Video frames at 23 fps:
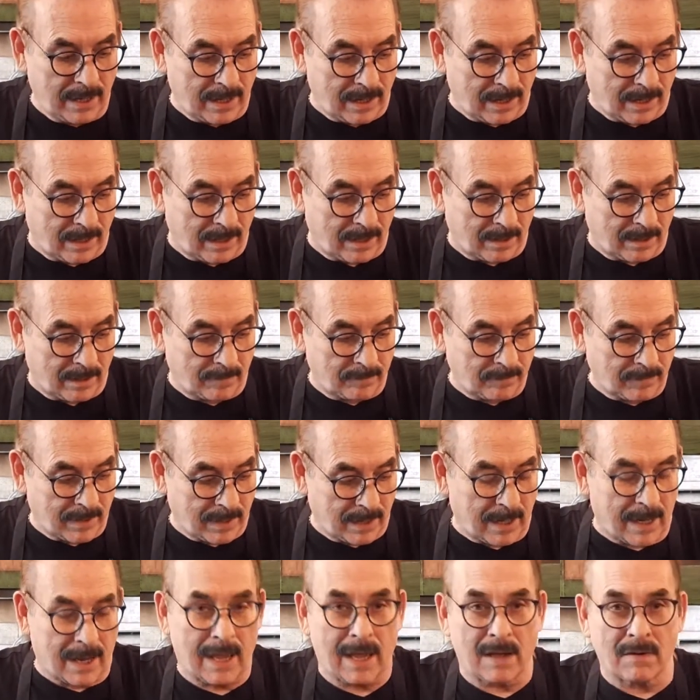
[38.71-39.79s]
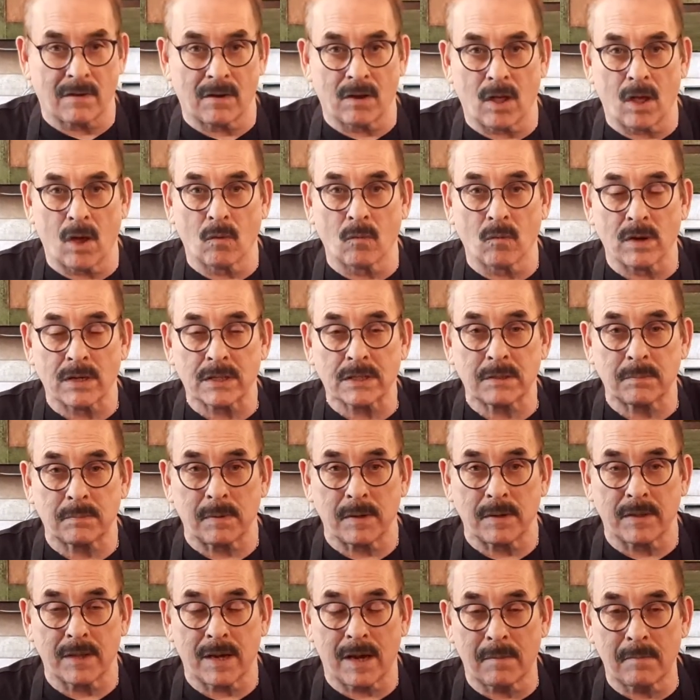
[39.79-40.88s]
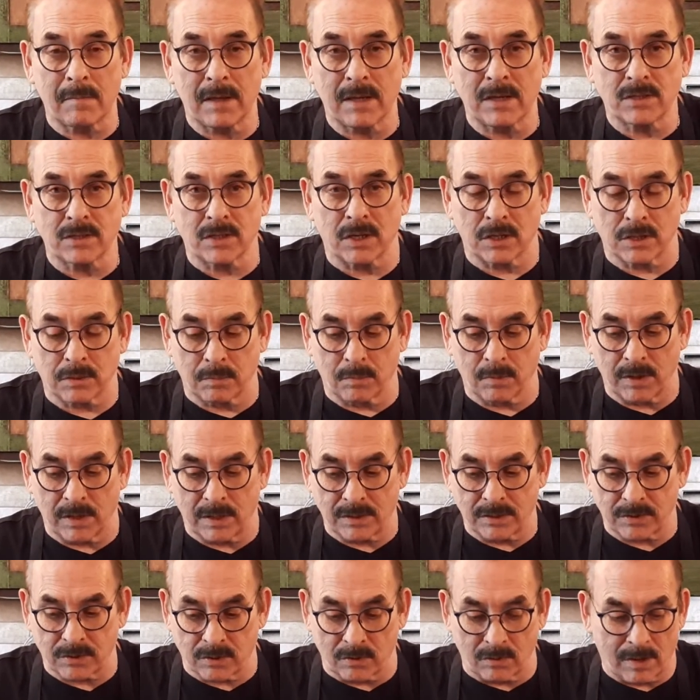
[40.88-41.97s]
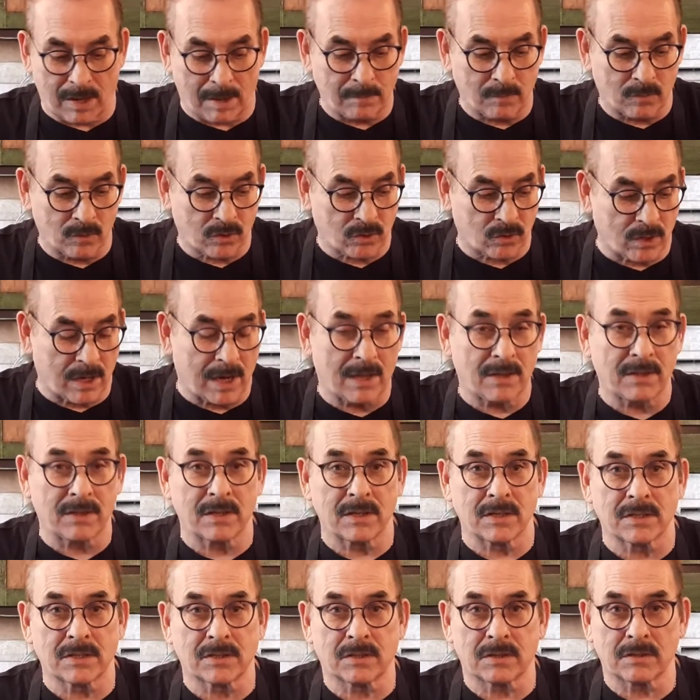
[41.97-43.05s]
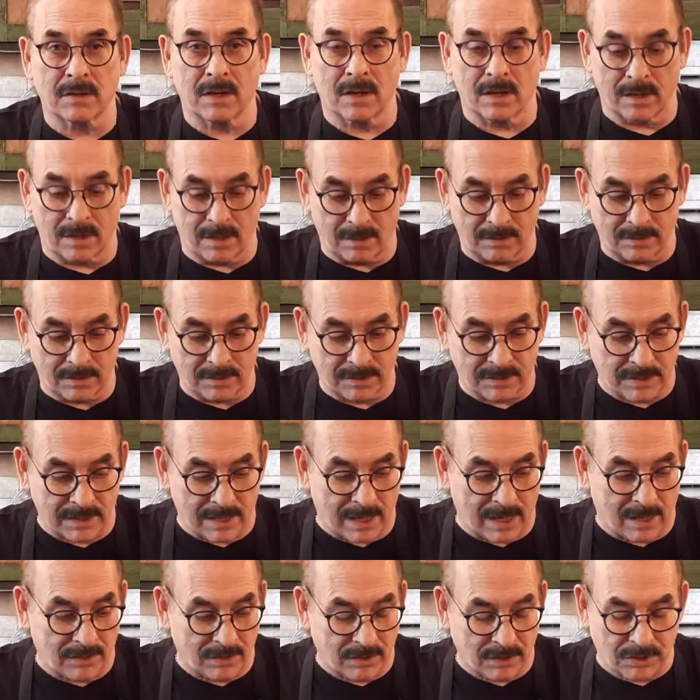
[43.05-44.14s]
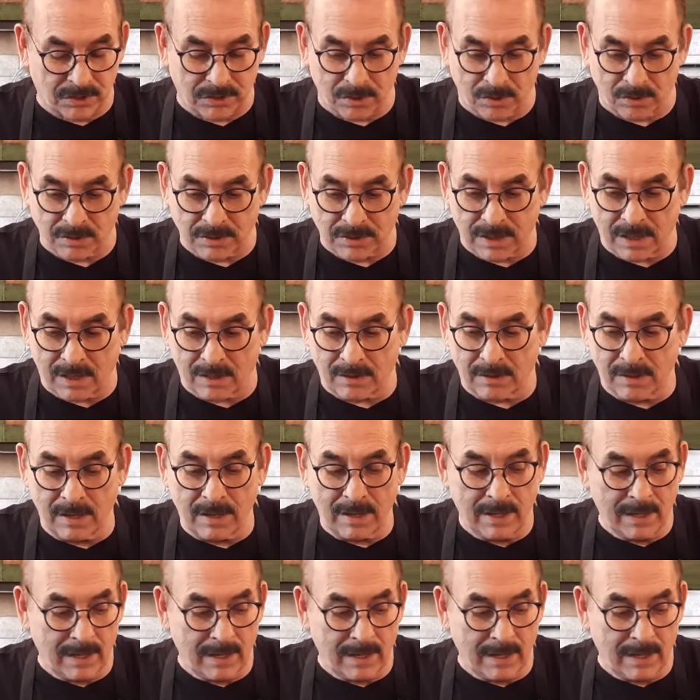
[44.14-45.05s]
Um, and I have a long recipe that I make gingerbread. So I'm going to try this uh, to see how this turns out.